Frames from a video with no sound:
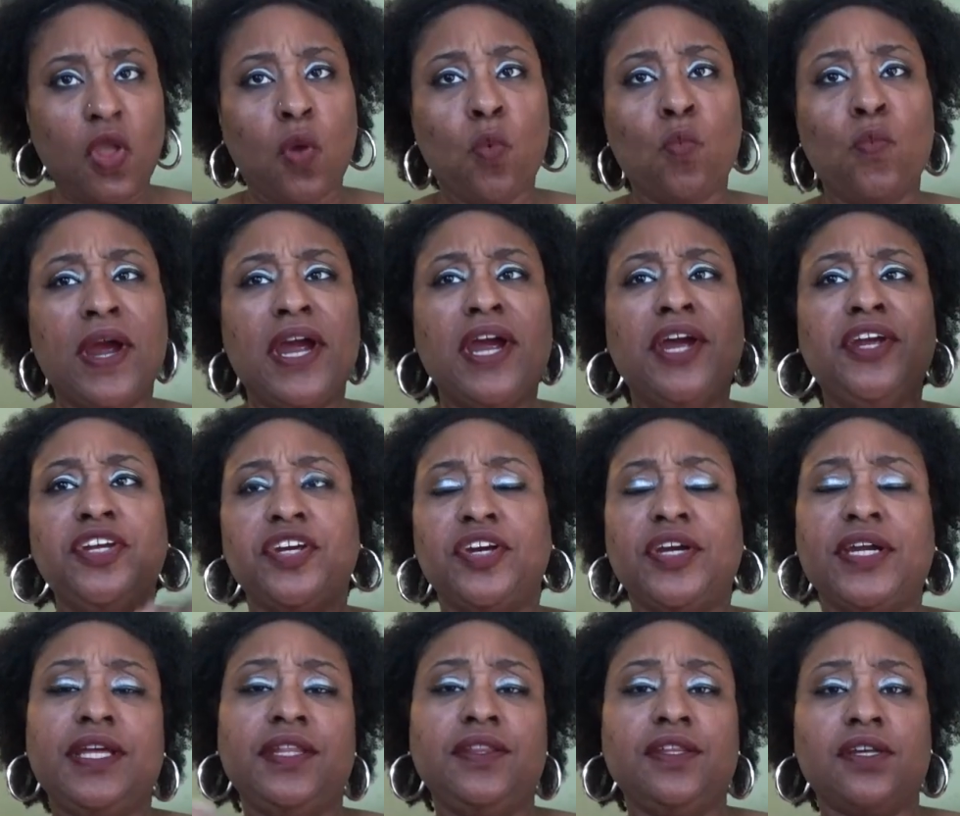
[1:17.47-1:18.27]
where
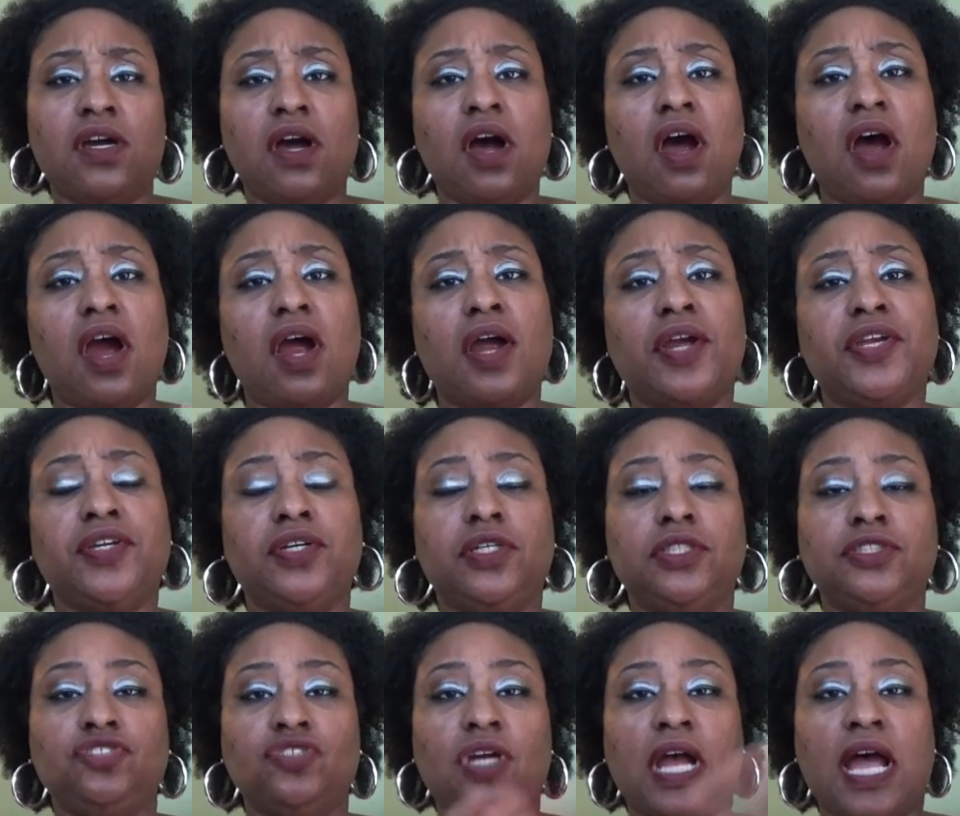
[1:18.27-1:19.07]
you're in the car and
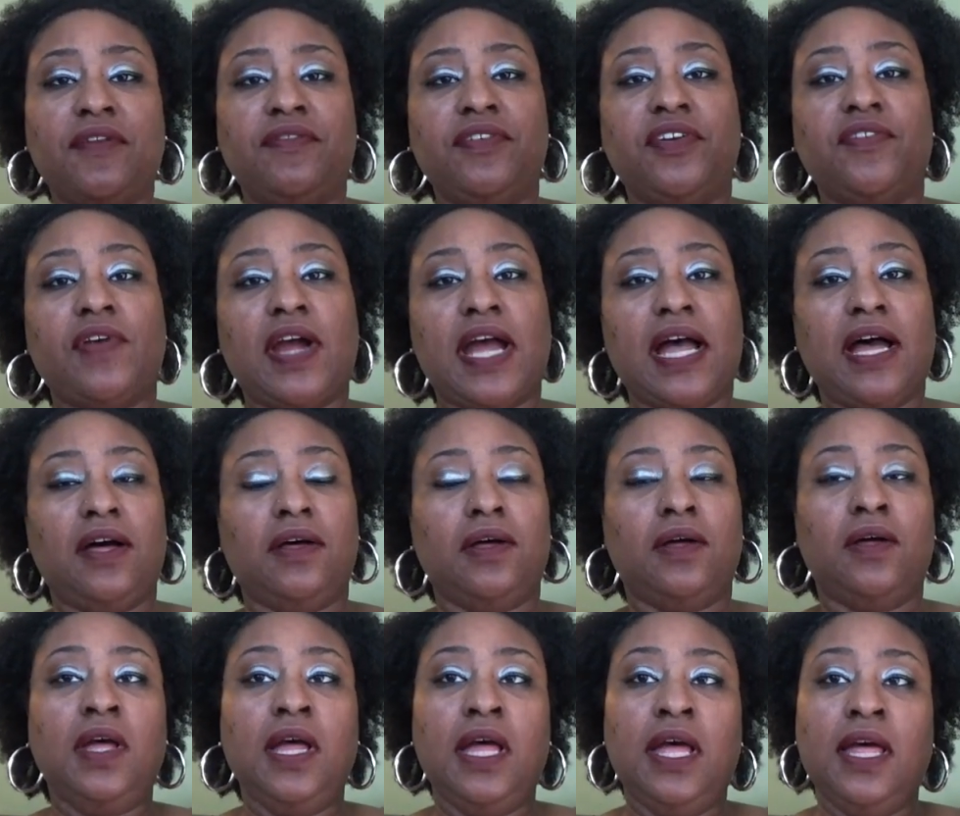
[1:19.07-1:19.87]
you're driving
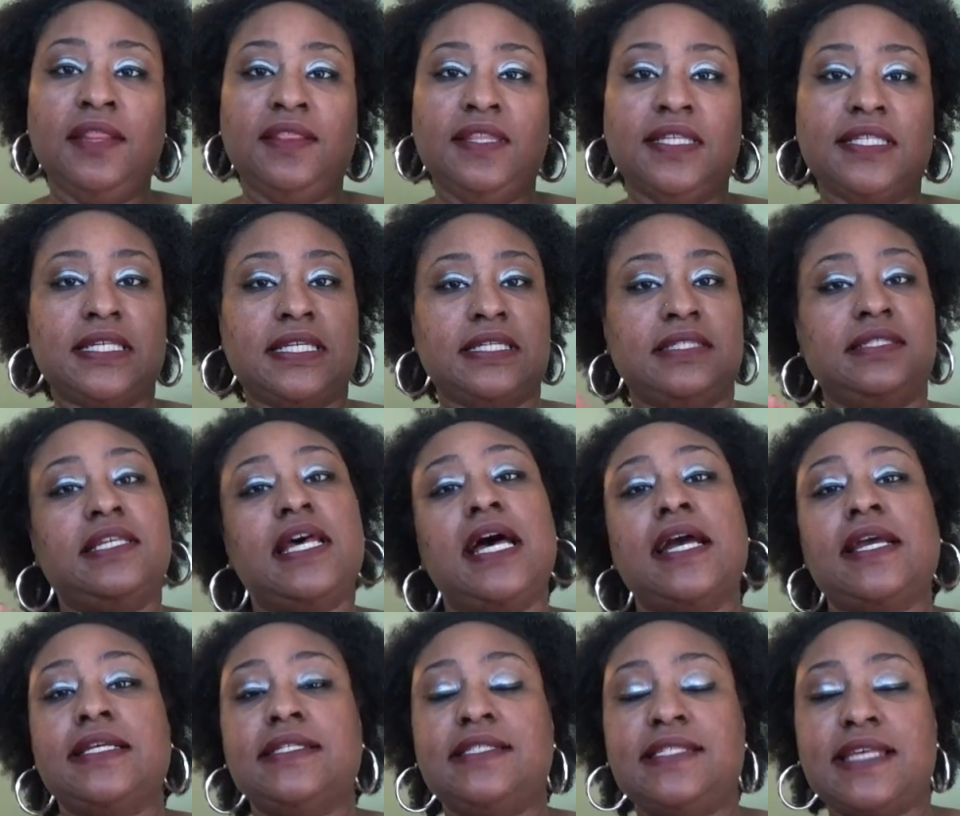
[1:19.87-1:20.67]
around this
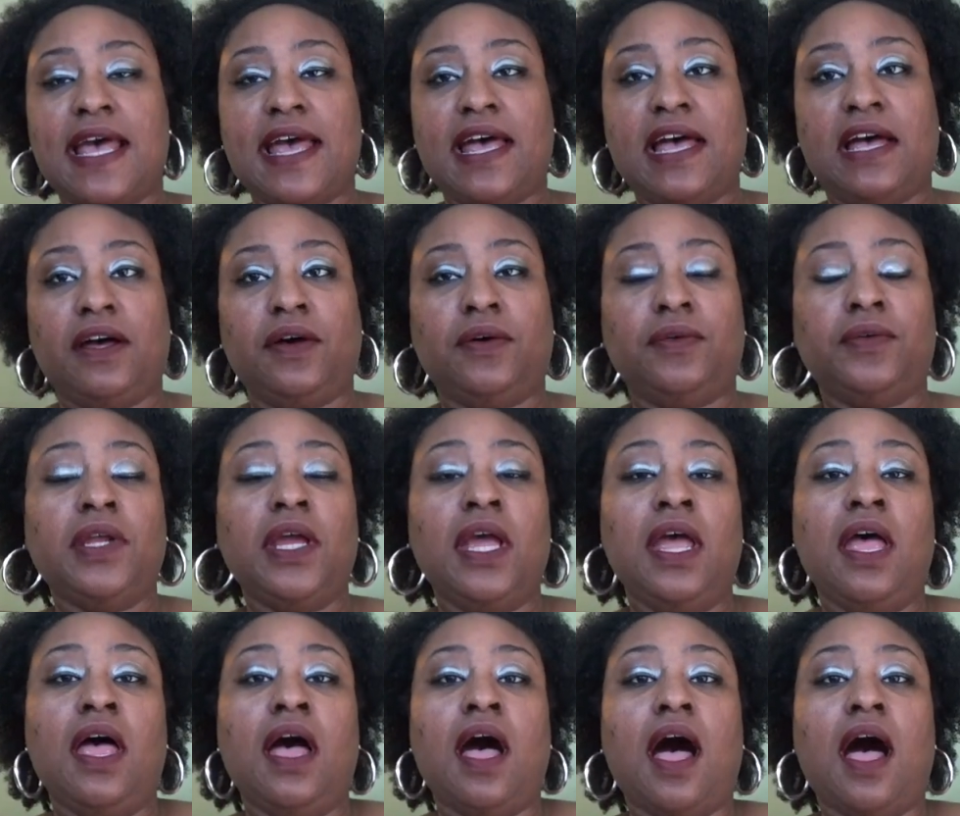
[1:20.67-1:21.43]
Kentucky town,